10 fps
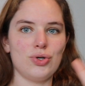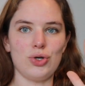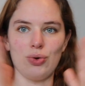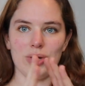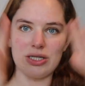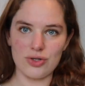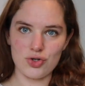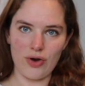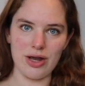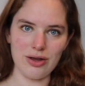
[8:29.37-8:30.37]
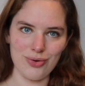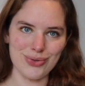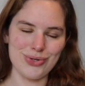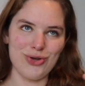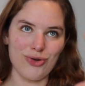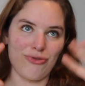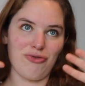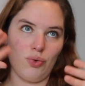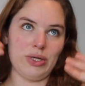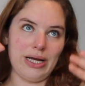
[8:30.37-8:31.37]
you know, it's a triangle, so you're not
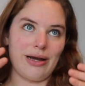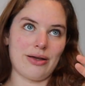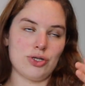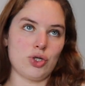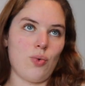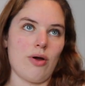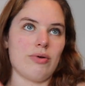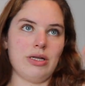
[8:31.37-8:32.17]
folding like a square,